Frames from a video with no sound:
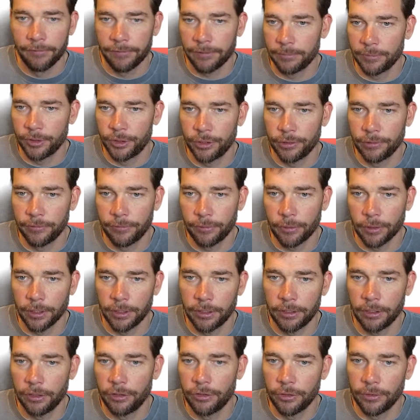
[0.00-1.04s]
from June
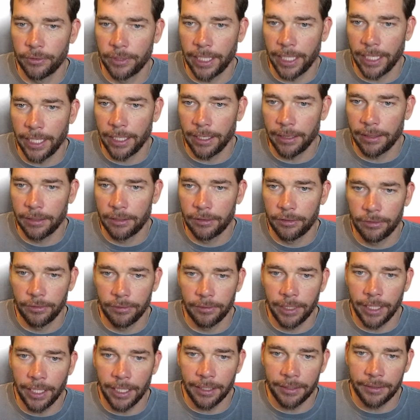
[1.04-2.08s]
4th to June 8th,
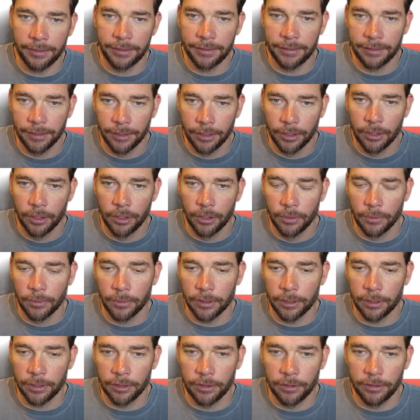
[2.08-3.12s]
2 guests.
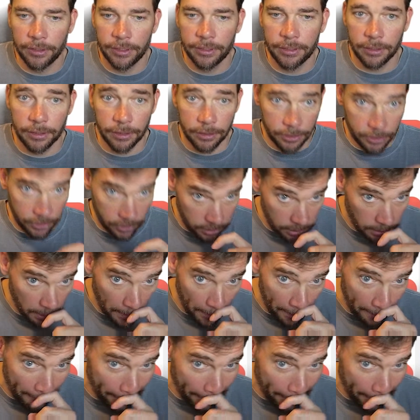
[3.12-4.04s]
We're going to do a search.